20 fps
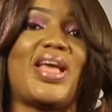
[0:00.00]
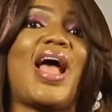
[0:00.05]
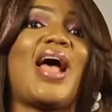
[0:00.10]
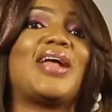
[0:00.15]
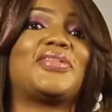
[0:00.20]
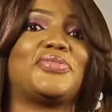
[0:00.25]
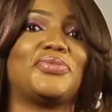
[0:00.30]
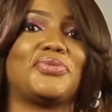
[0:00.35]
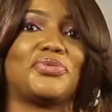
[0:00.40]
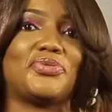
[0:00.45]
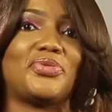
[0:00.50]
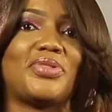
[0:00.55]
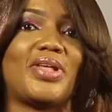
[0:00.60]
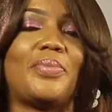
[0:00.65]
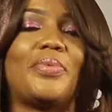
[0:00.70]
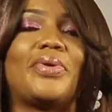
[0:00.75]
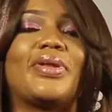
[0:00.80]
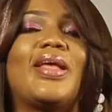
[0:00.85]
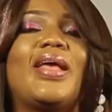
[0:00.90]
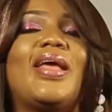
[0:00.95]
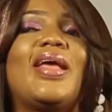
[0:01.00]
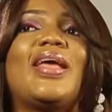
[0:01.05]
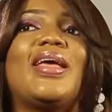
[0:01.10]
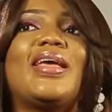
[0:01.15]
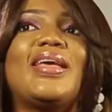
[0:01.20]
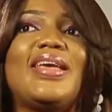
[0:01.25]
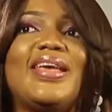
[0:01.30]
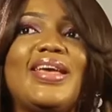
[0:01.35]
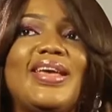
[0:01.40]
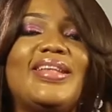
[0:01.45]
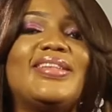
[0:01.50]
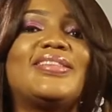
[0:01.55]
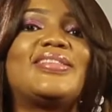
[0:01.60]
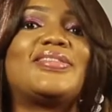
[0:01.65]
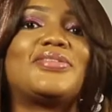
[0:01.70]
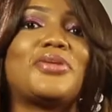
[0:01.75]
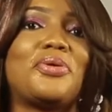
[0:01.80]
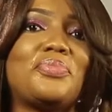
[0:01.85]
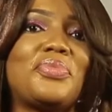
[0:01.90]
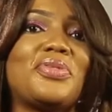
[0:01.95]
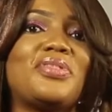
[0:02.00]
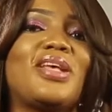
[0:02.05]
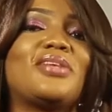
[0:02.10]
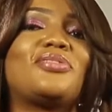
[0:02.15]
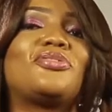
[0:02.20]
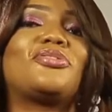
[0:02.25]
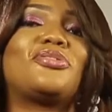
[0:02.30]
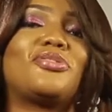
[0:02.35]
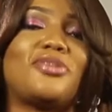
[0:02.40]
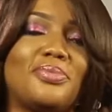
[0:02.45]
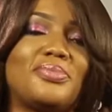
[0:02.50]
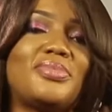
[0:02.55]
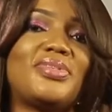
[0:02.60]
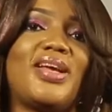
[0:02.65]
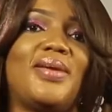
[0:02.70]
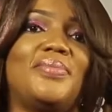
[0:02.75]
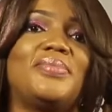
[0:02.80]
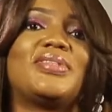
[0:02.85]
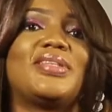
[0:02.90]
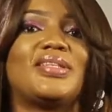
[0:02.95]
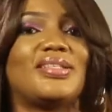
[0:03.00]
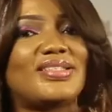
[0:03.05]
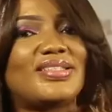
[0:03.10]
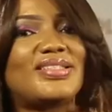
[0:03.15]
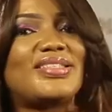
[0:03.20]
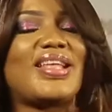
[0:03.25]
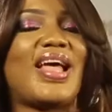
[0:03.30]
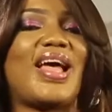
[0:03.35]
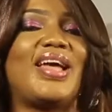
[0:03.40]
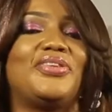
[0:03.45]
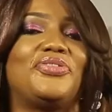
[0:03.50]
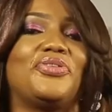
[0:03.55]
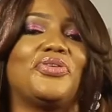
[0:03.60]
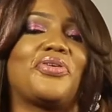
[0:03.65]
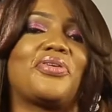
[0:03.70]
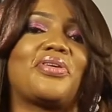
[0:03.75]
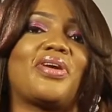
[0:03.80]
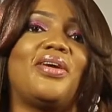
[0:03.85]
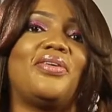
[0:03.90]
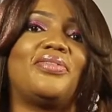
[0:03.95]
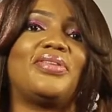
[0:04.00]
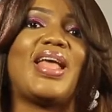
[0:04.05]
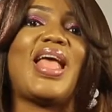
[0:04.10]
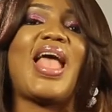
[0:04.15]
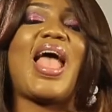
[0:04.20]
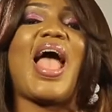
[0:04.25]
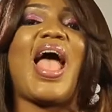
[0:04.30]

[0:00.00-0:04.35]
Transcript: I had to do that, but it's something that sometimes stand your ground